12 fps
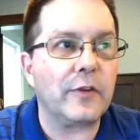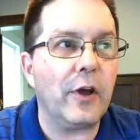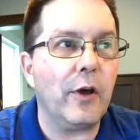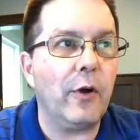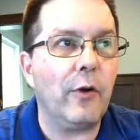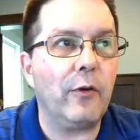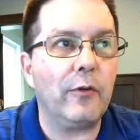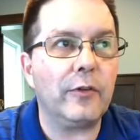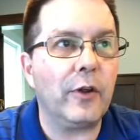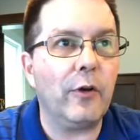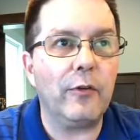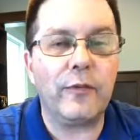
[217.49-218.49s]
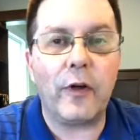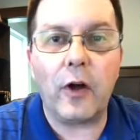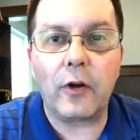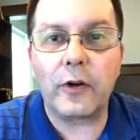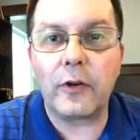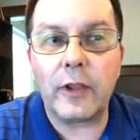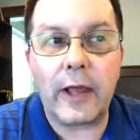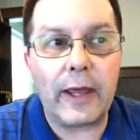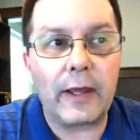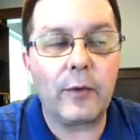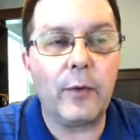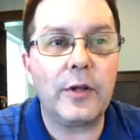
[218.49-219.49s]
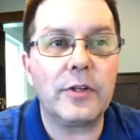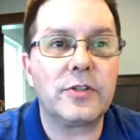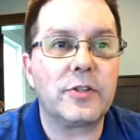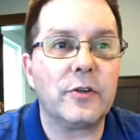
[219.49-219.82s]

no vulgar language,